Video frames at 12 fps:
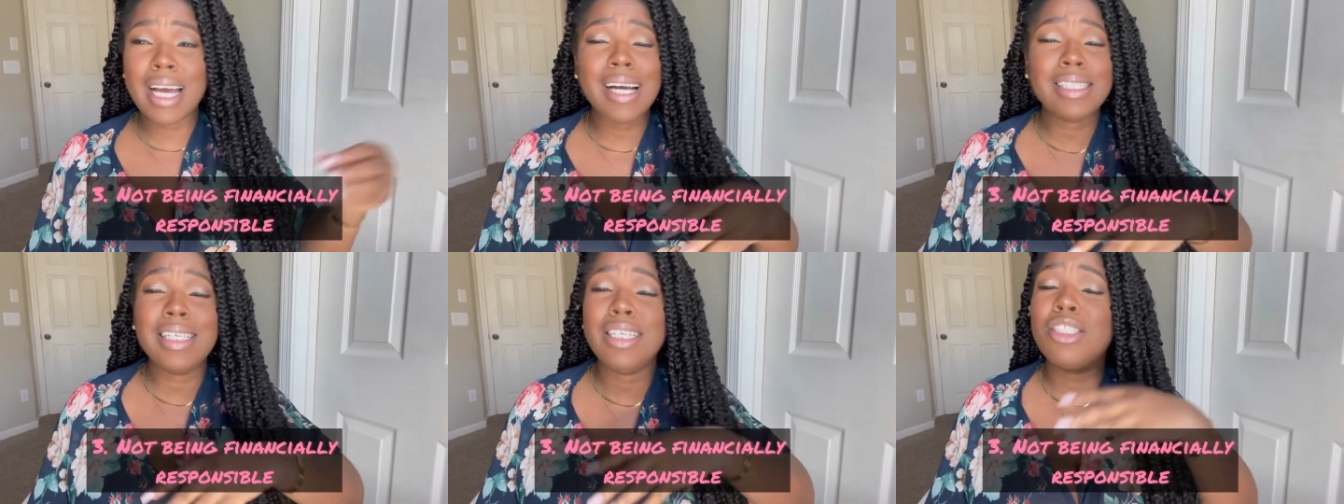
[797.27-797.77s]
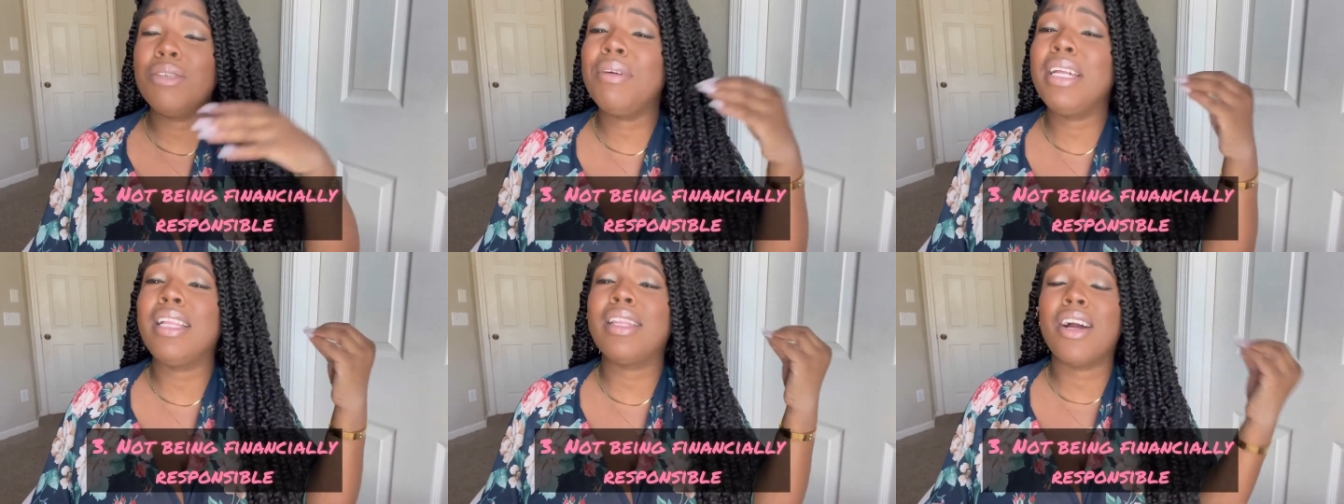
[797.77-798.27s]
I see too
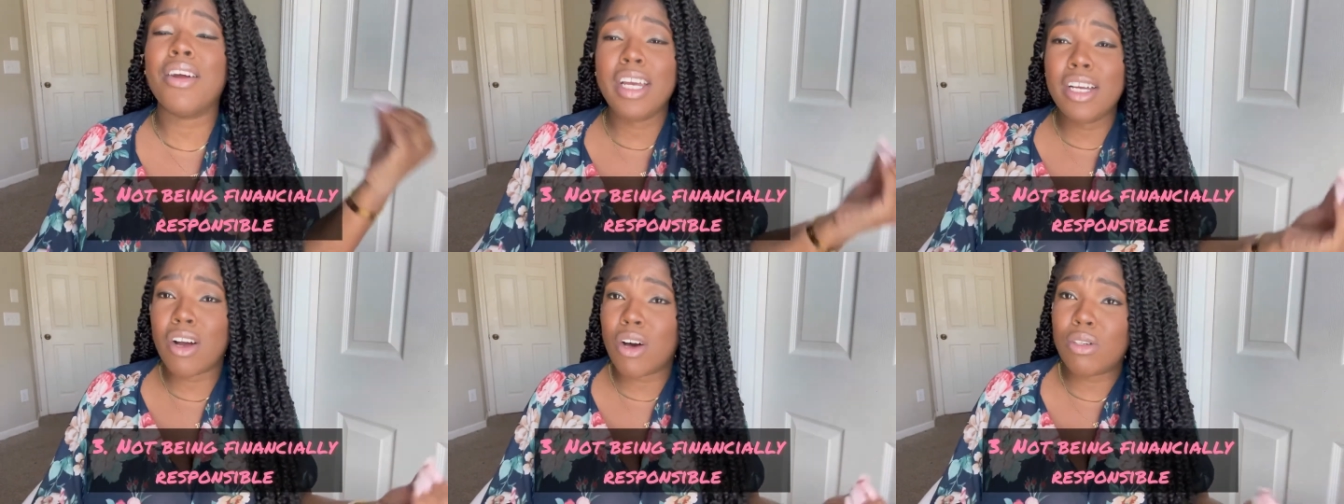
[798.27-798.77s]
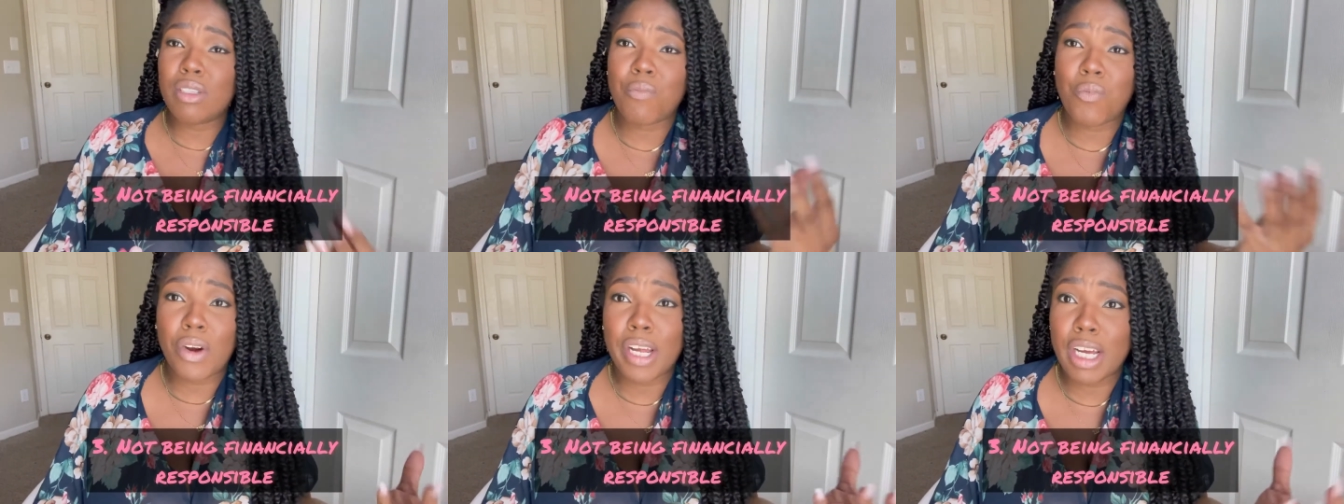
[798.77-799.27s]
many 30 year olds and
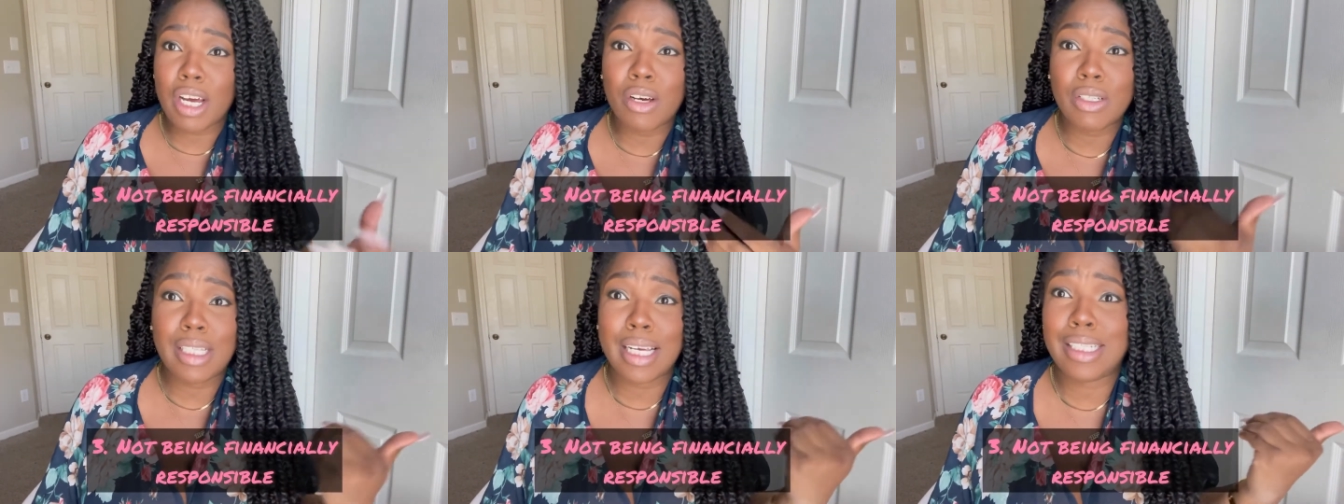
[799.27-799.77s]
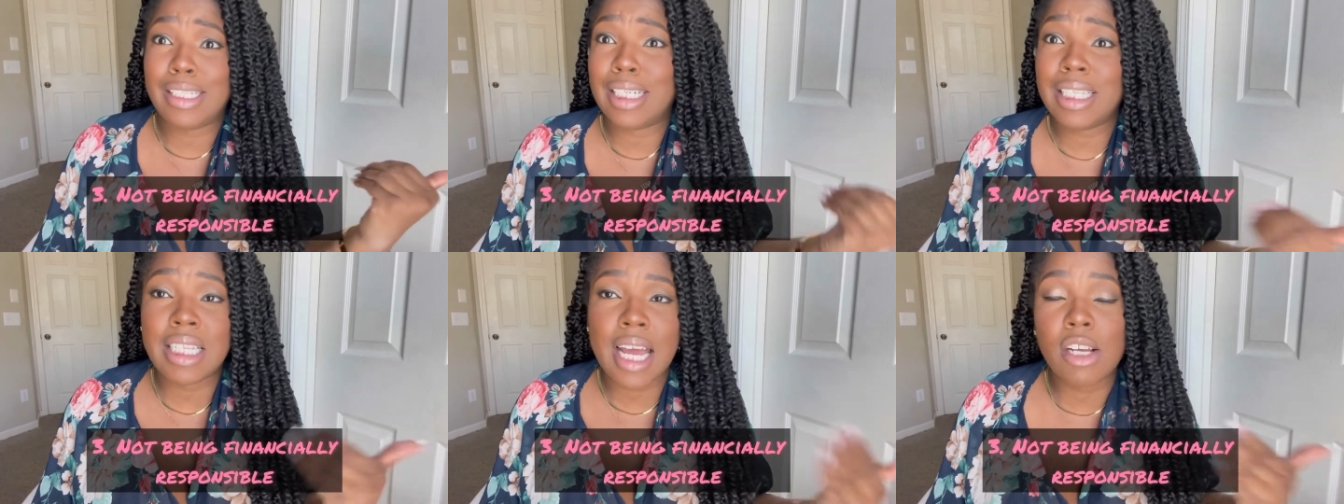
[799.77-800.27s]
40 year olds that's
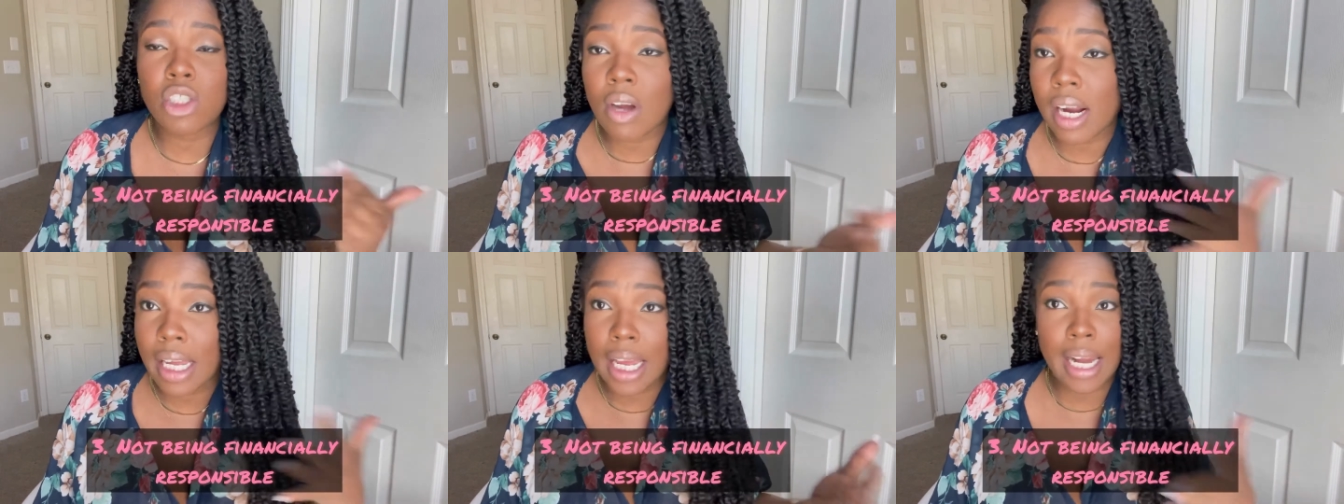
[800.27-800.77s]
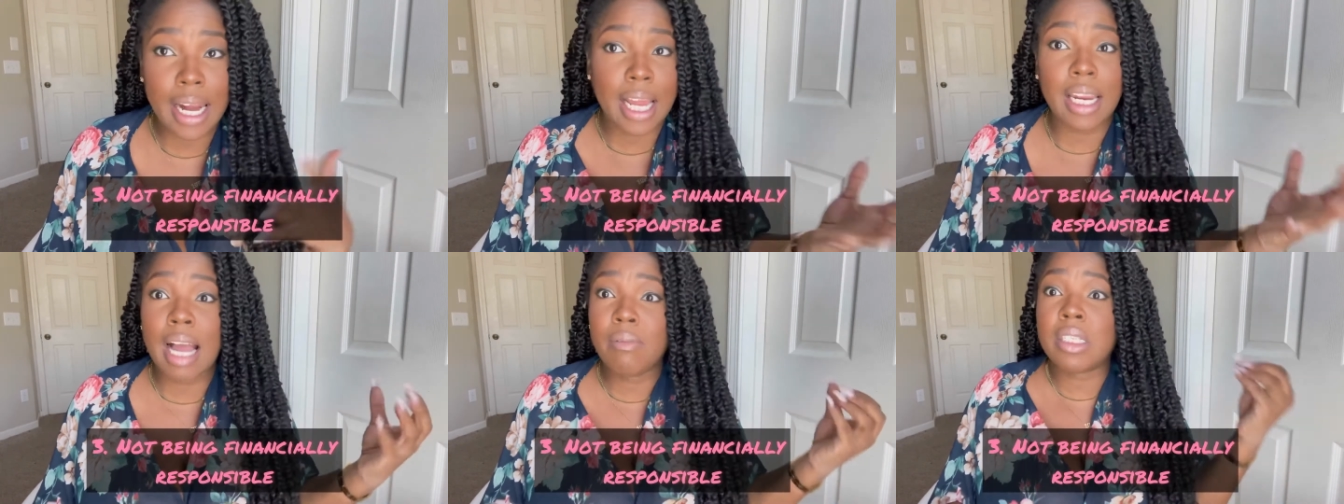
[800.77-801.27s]
just now trying to get their
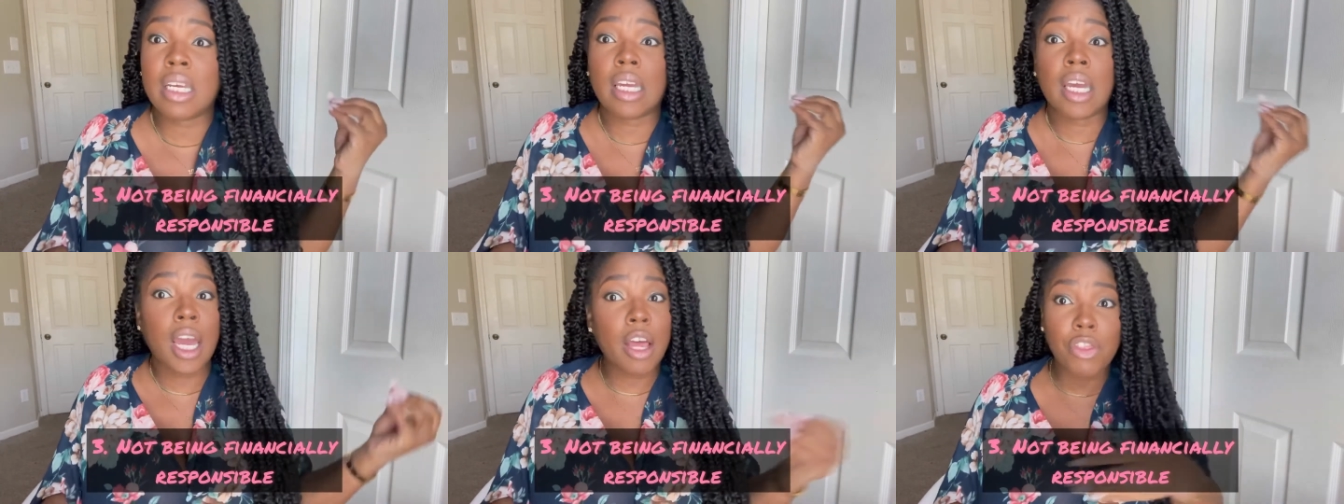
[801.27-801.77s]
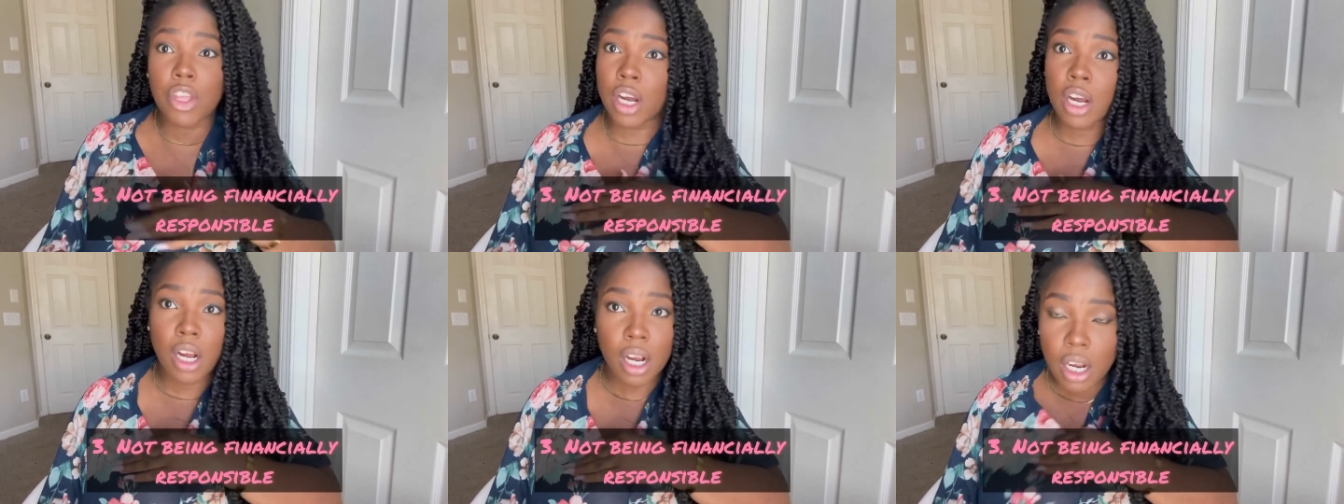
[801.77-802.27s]
life
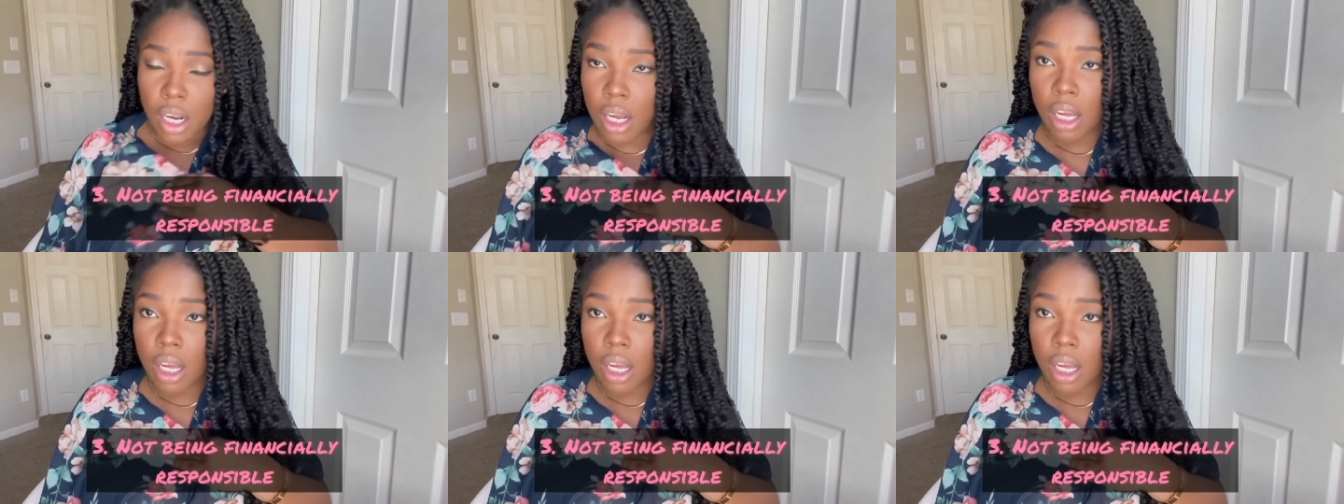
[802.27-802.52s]
together.